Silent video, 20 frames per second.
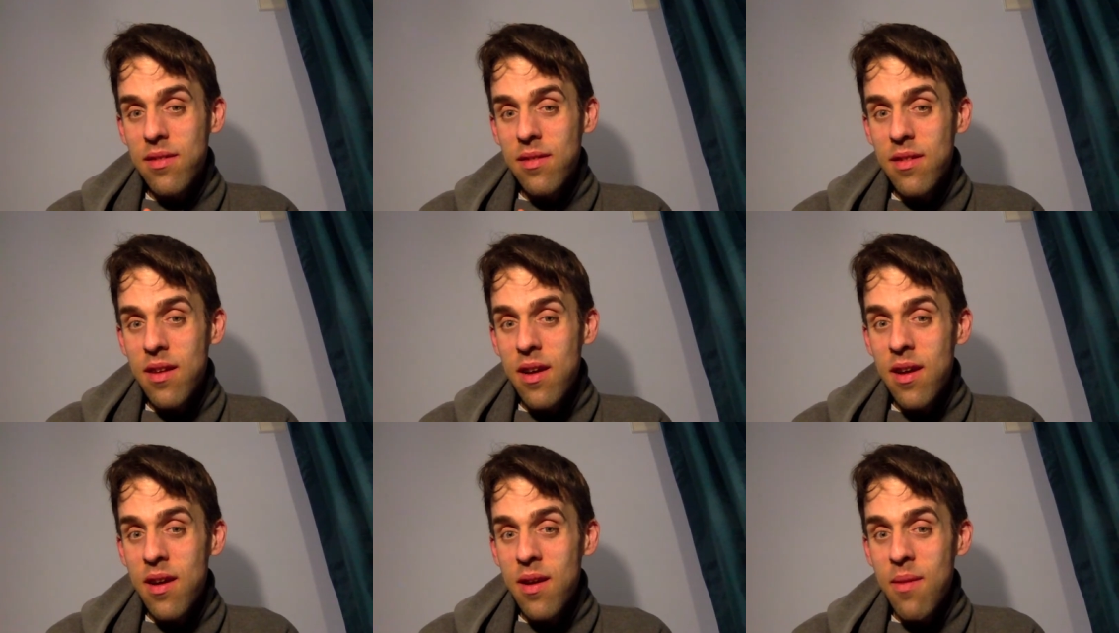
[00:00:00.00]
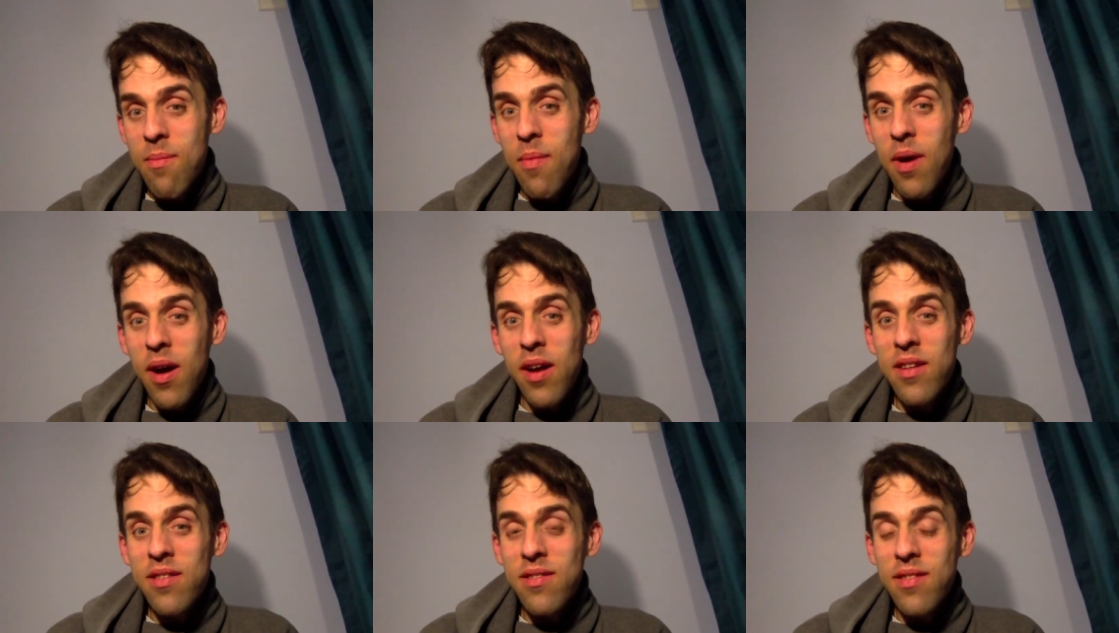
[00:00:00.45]
uh,
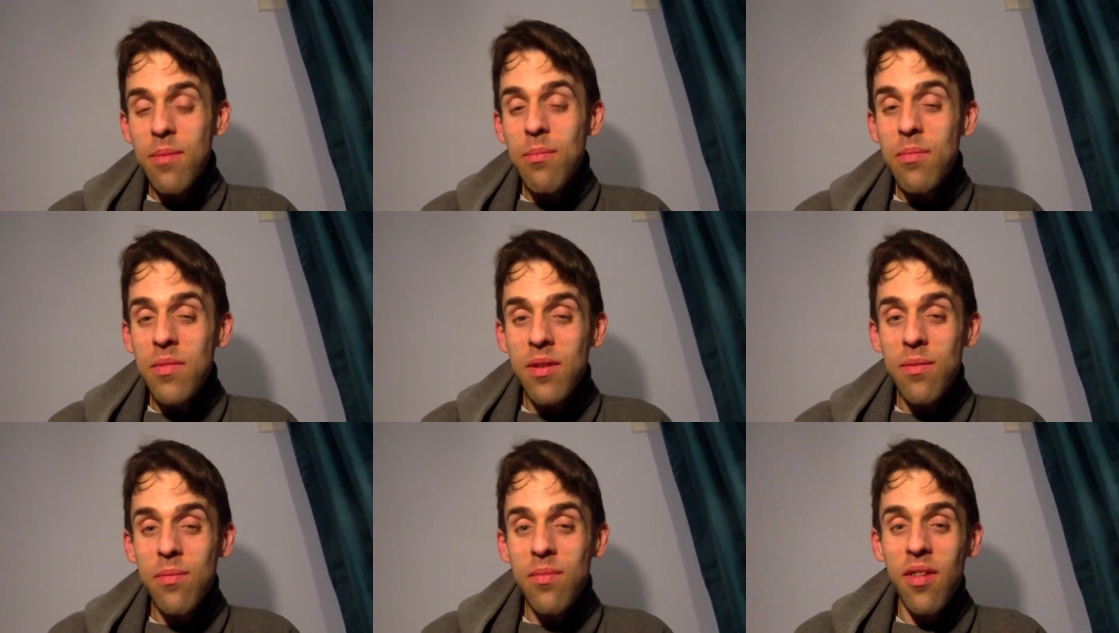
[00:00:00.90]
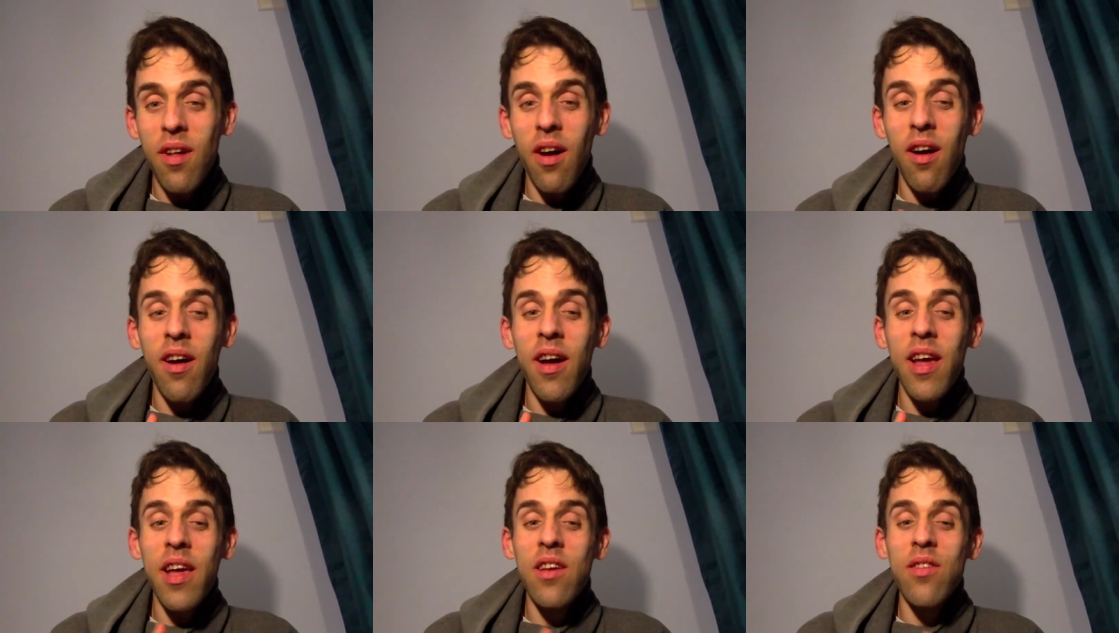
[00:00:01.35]
minor symptoms that
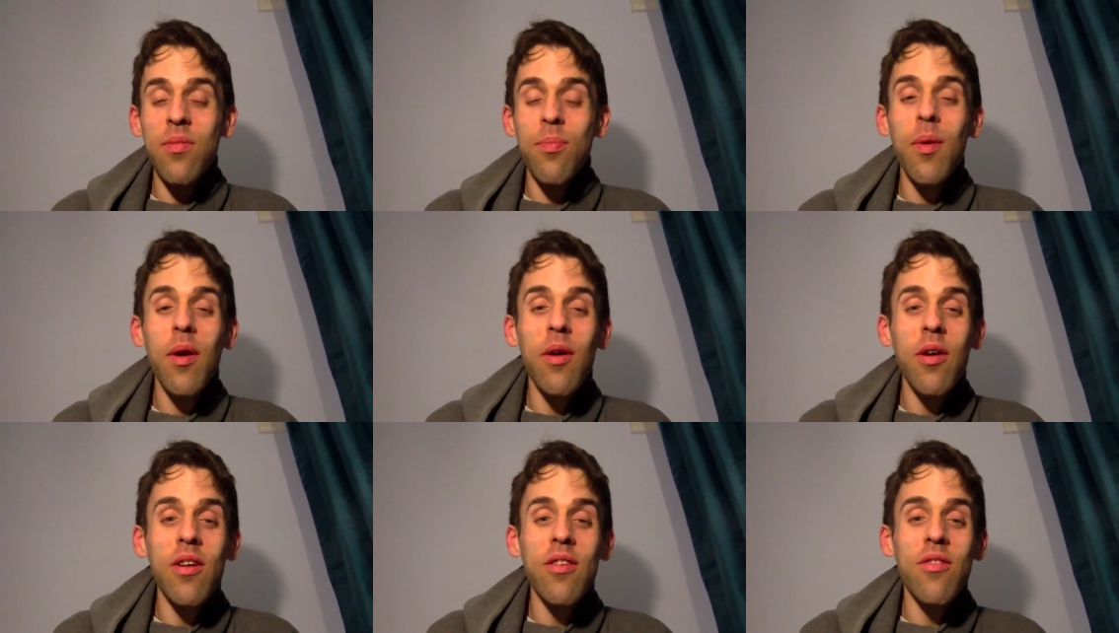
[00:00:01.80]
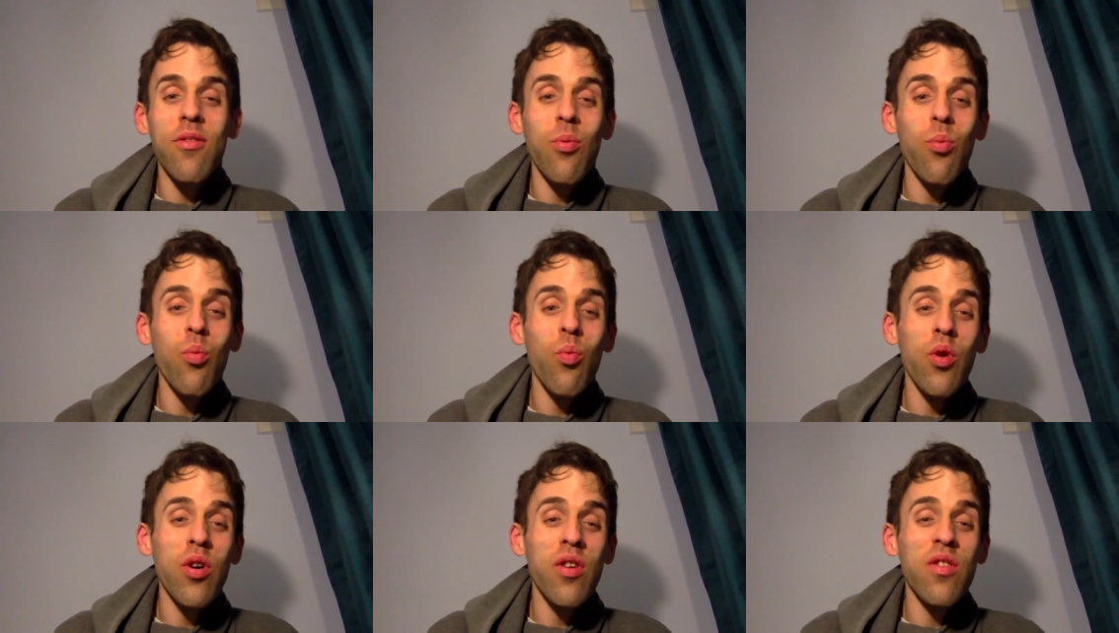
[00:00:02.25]
I experienced
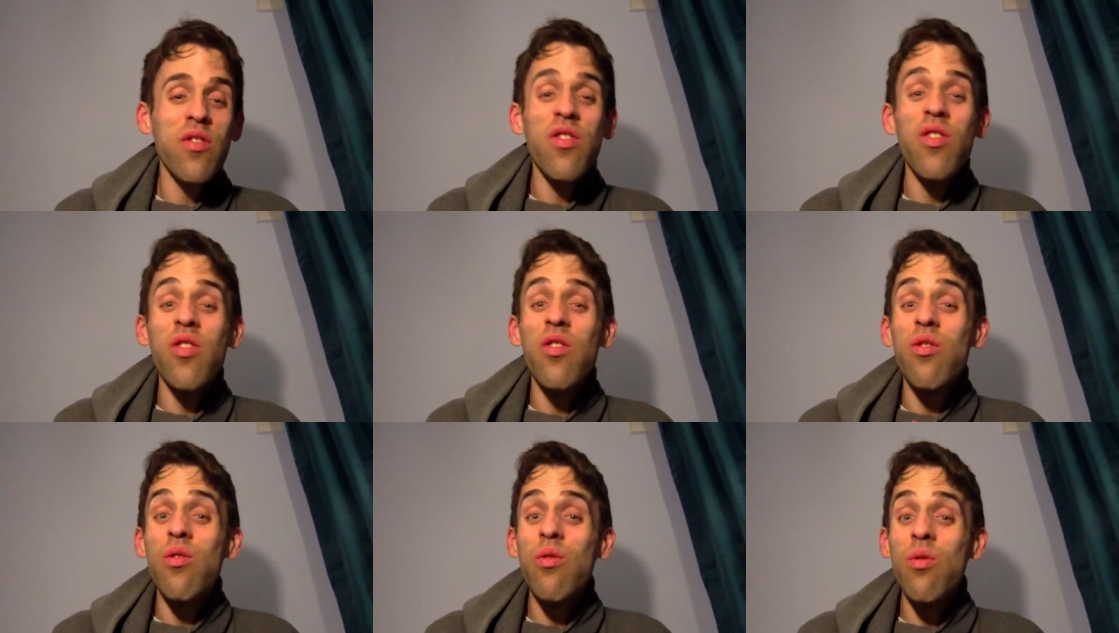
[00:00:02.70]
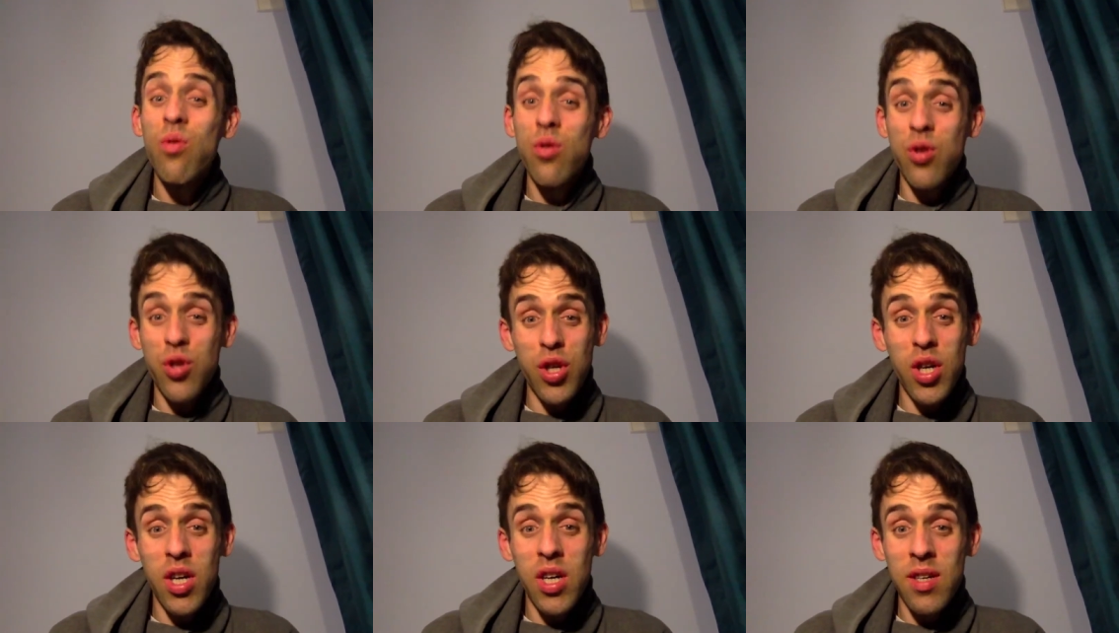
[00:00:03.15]
was
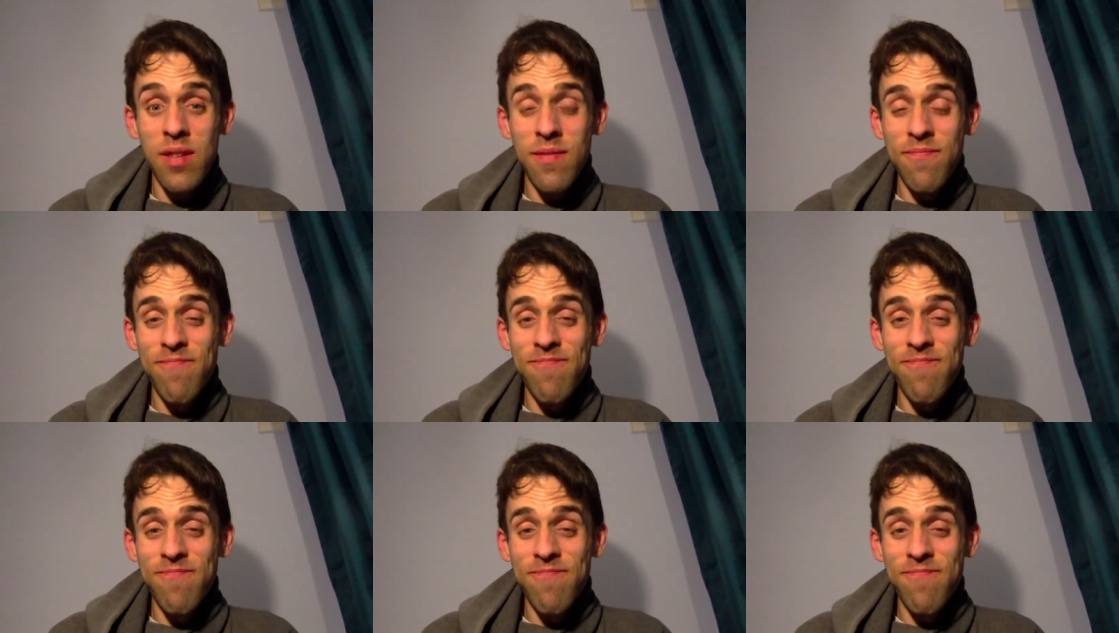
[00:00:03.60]
nausea.